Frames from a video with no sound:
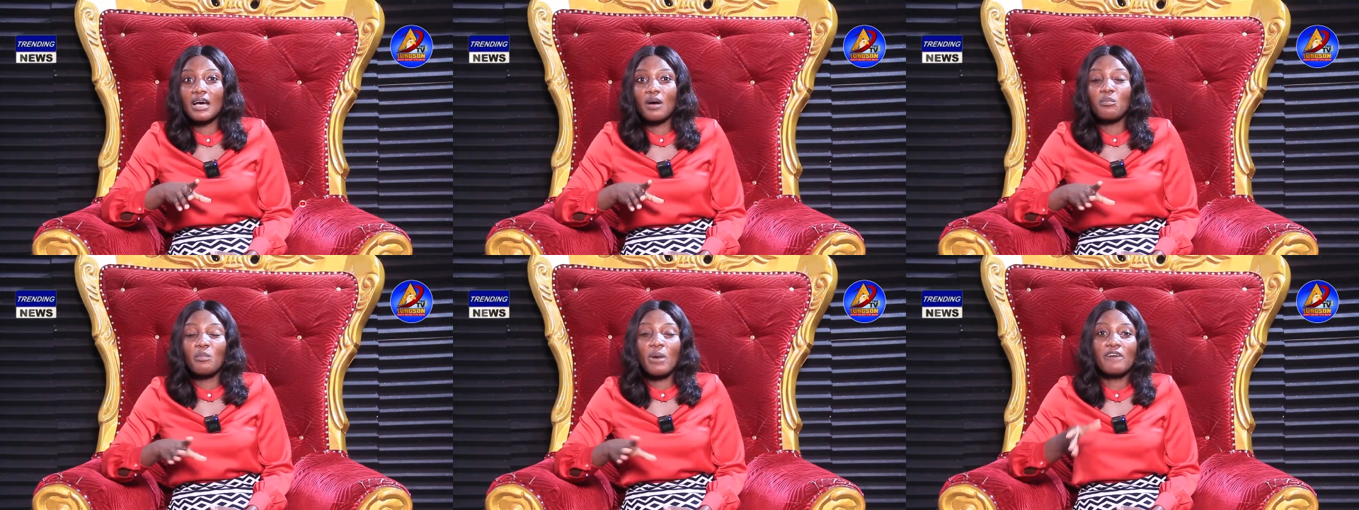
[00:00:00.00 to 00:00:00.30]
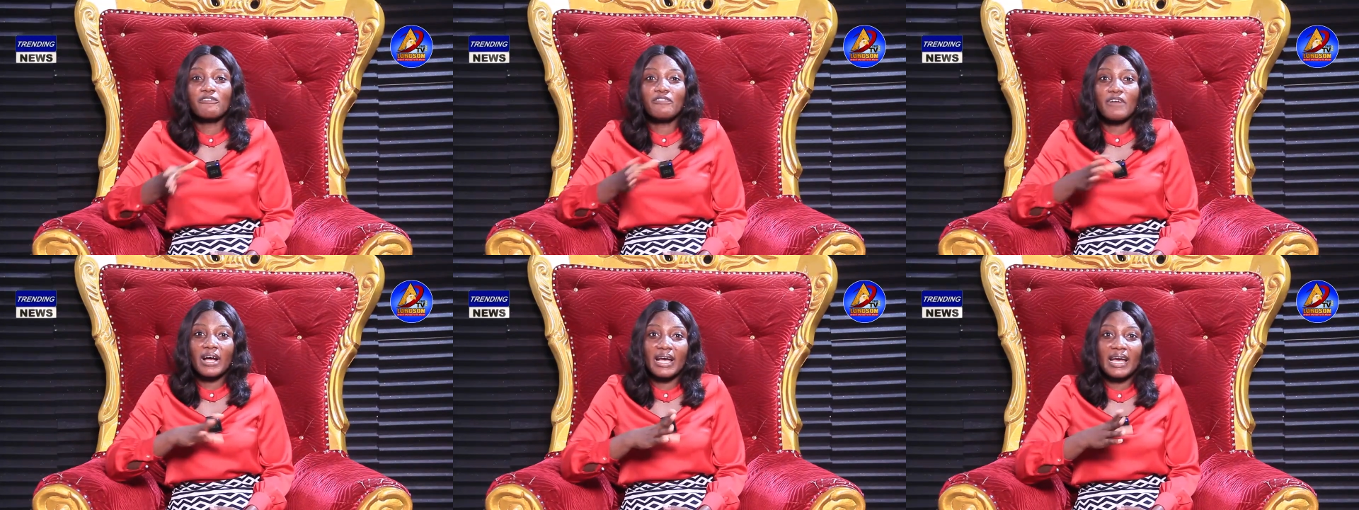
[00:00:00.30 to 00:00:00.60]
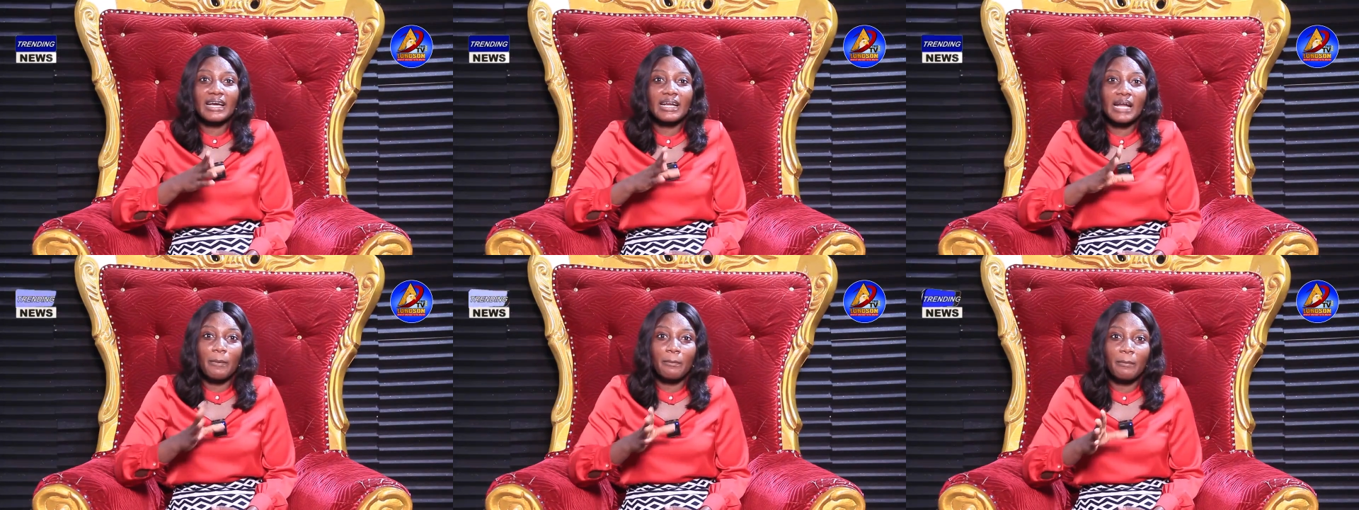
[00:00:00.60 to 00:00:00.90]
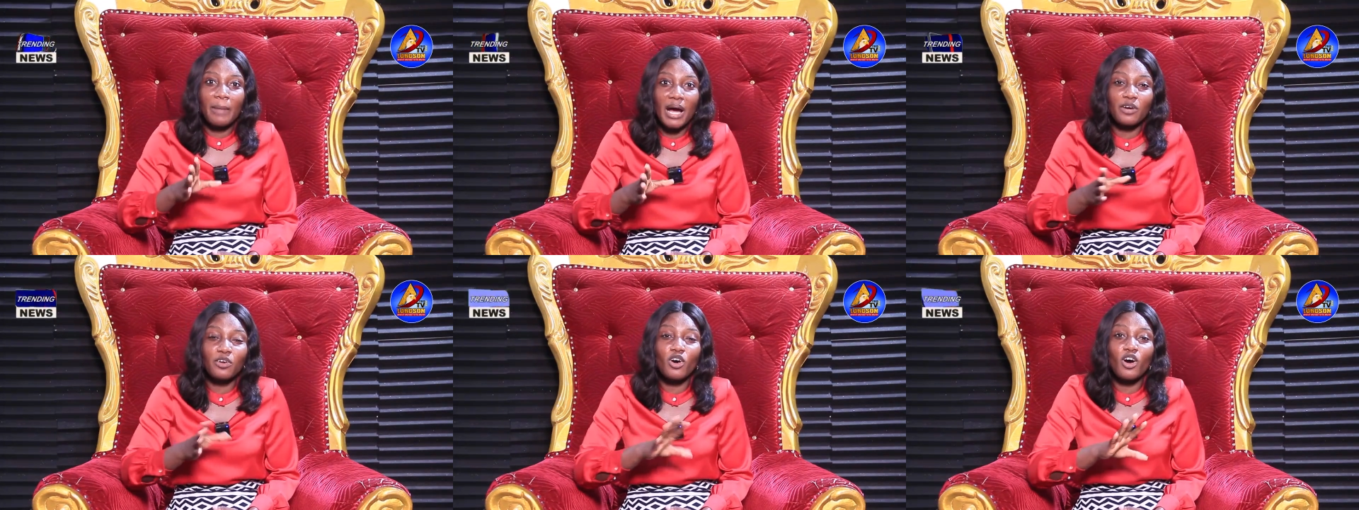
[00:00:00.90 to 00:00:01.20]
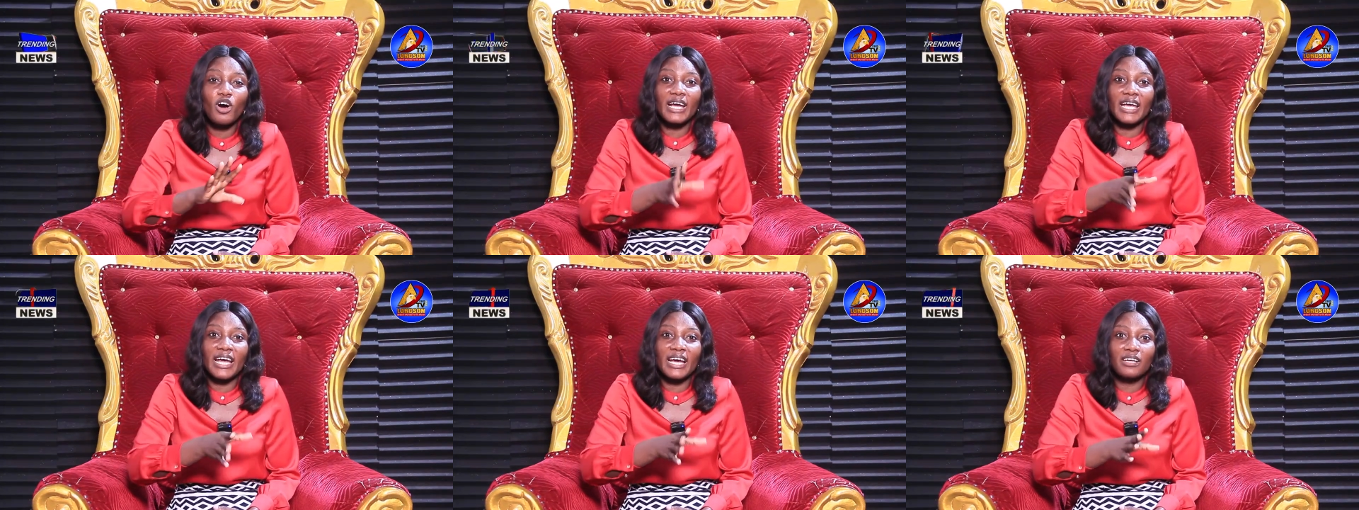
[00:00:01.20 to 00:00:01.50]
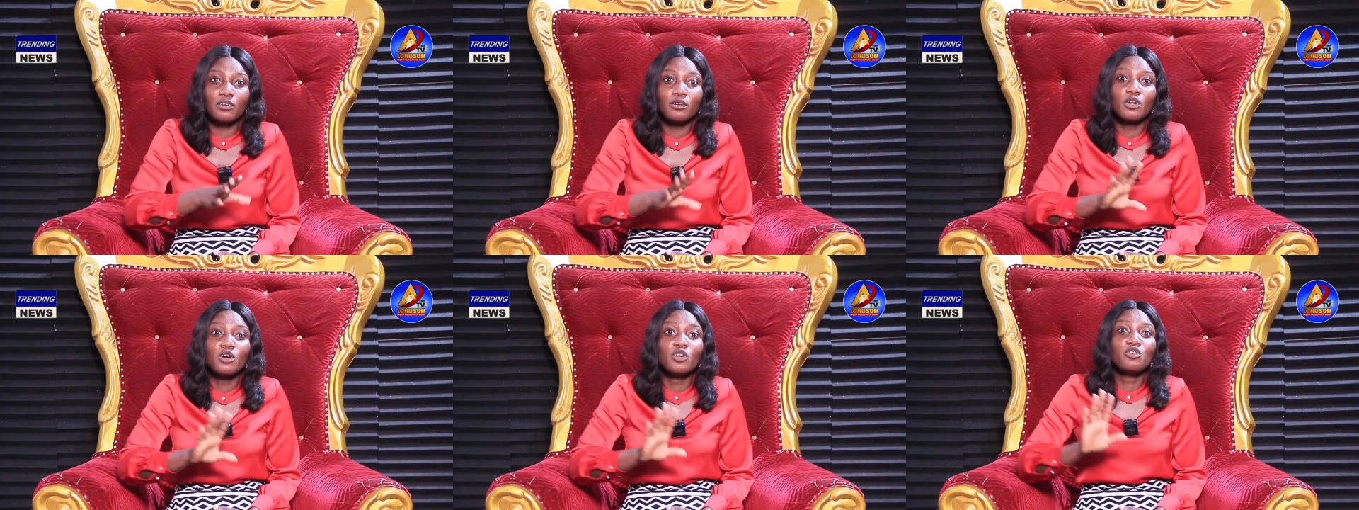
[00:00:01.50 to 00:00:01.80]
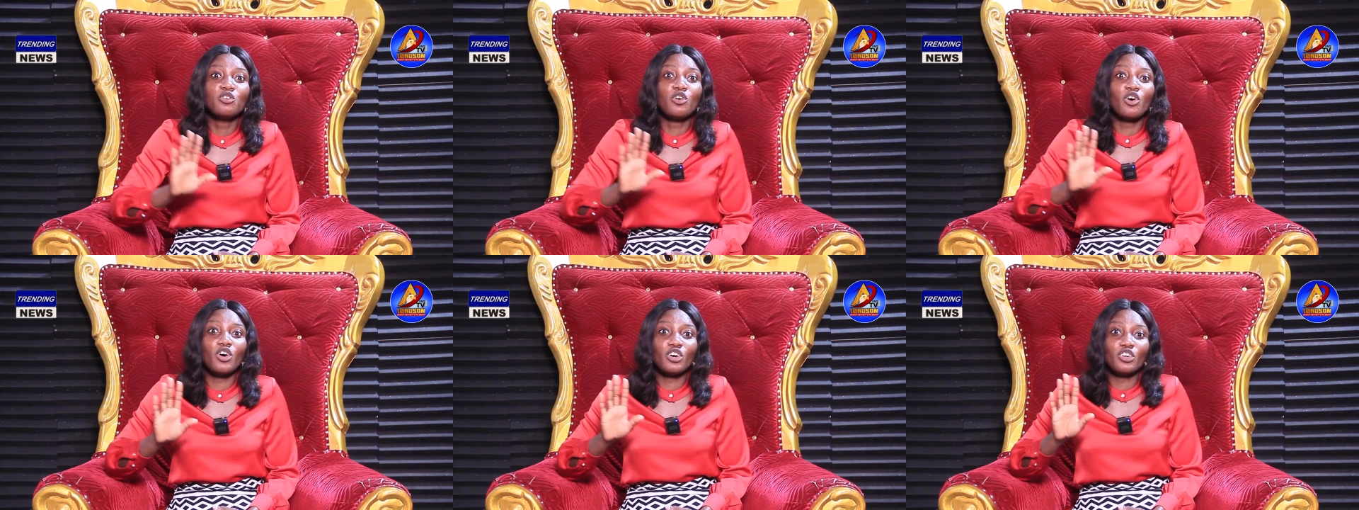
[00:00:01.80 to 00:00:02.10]
one for Ken and Ba, no Ken,
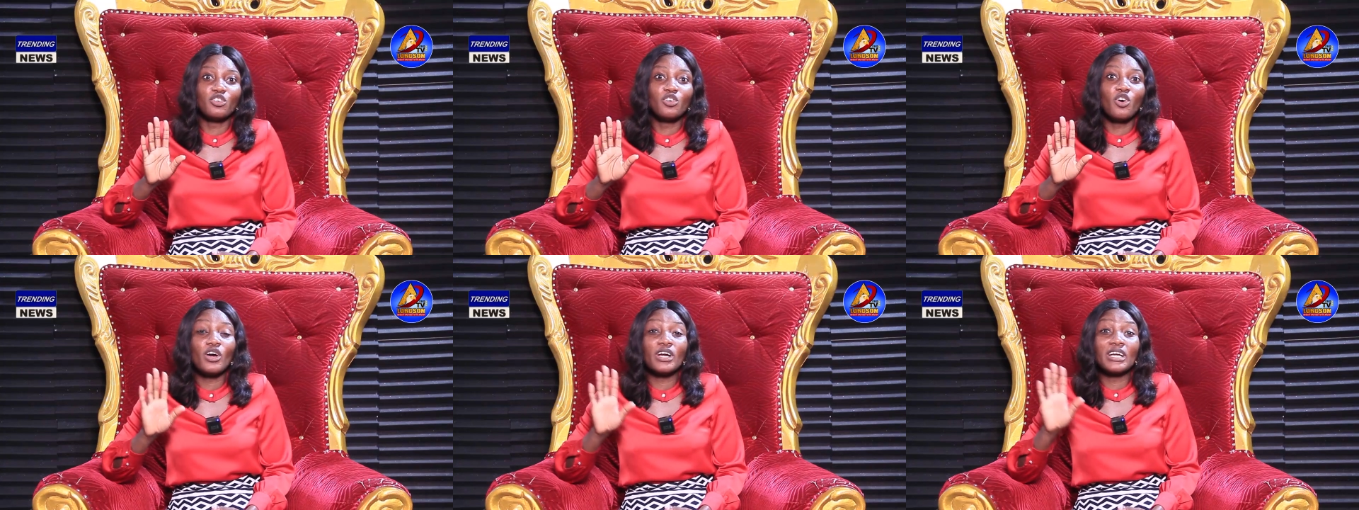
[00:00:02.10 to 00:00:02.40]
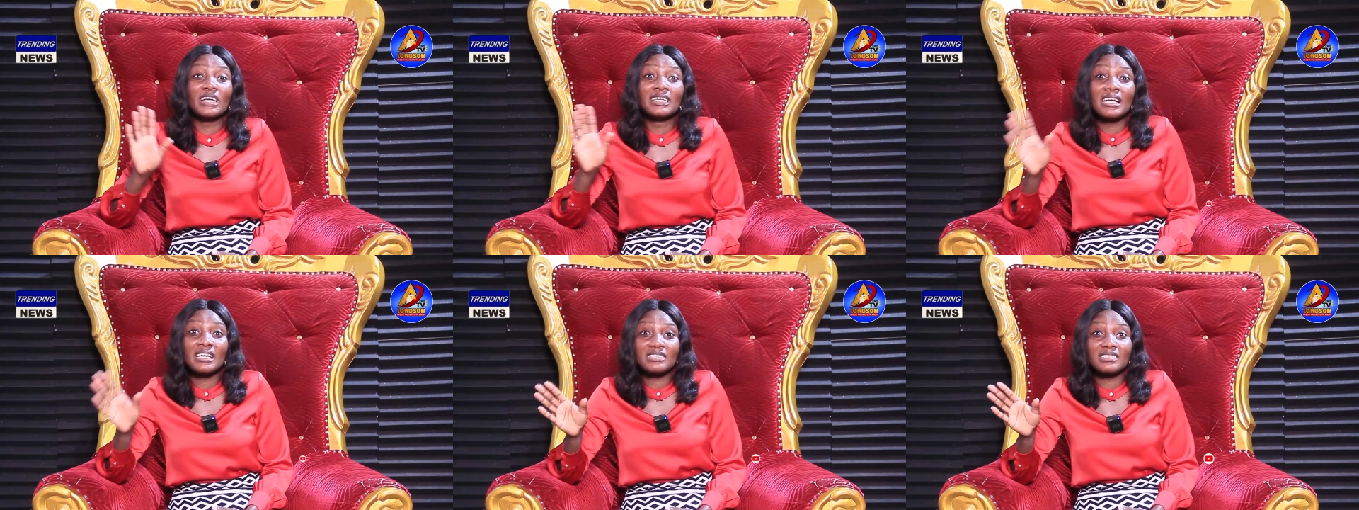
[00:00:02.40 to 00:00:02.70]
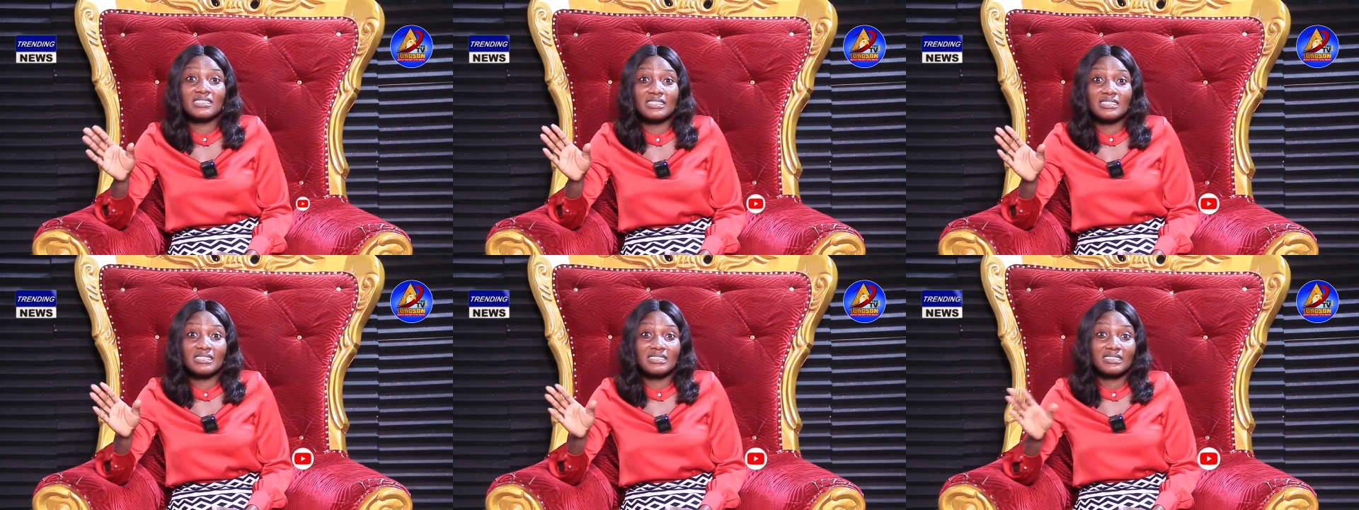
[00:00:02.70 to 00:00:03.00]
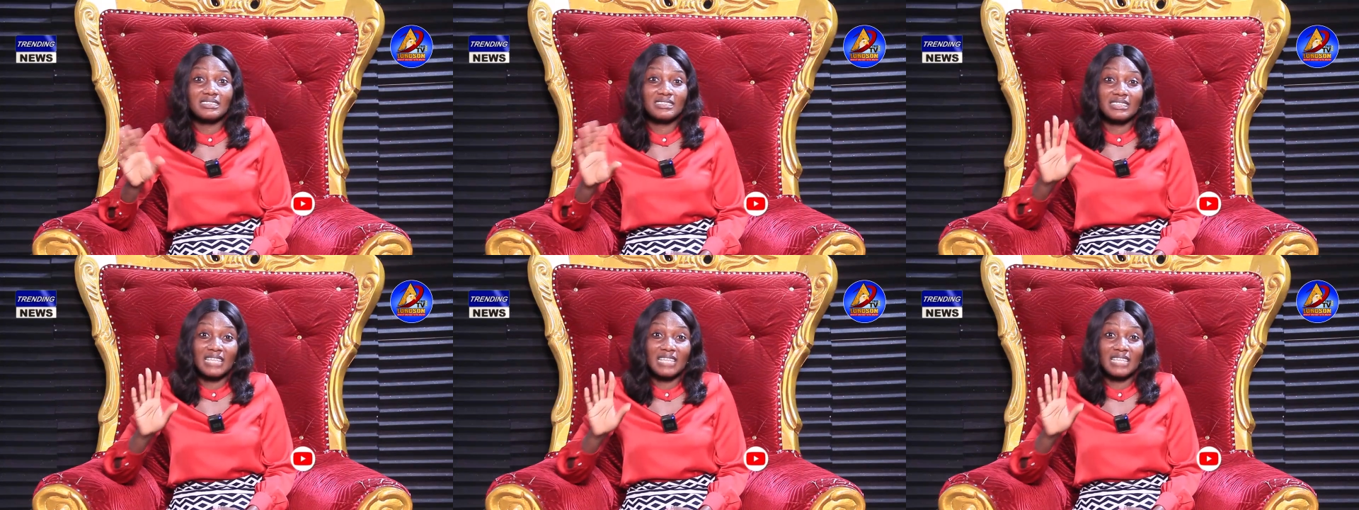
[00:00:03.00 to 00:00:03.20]
no election.